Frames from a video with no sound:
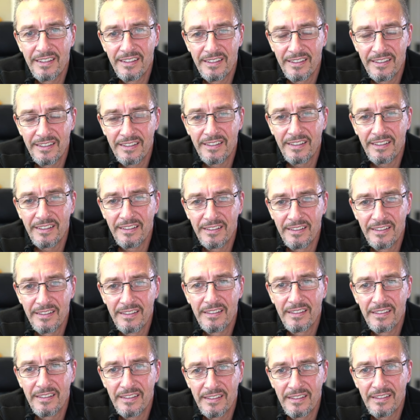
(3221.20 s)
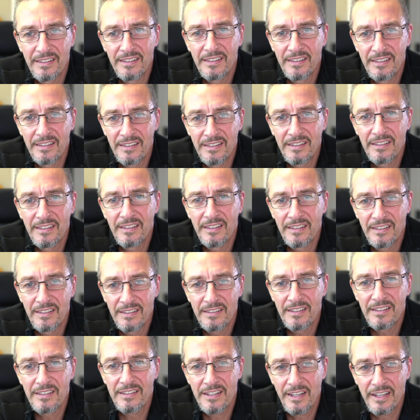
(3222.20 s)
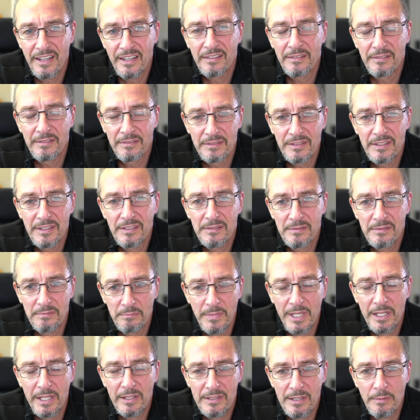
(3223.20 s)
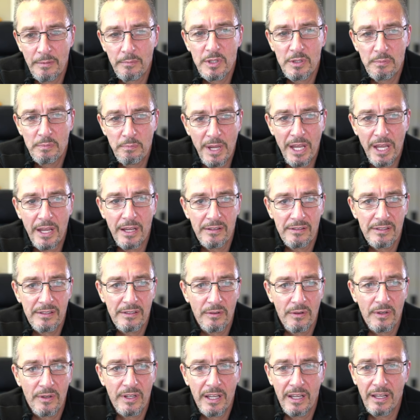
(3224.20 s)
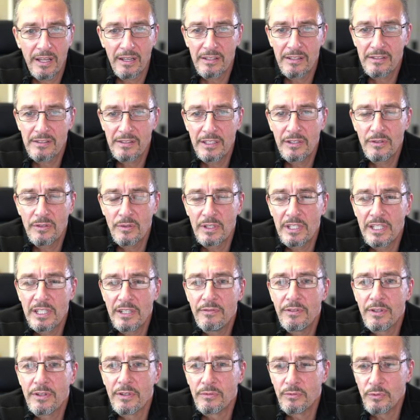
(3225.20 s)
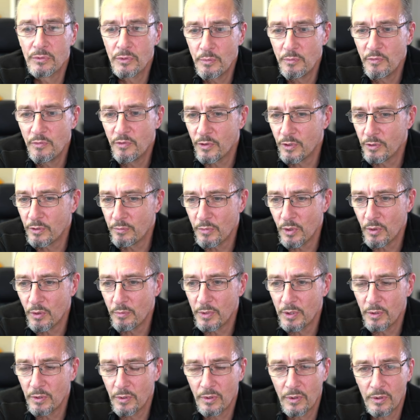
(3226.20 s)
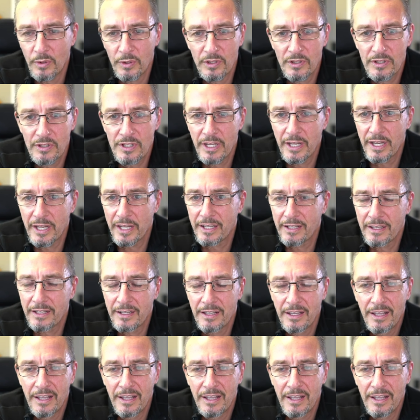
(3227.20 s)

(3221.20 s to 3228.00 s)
Yeah. Just make some space. Okay, I just need to leave the room for a moment, or just like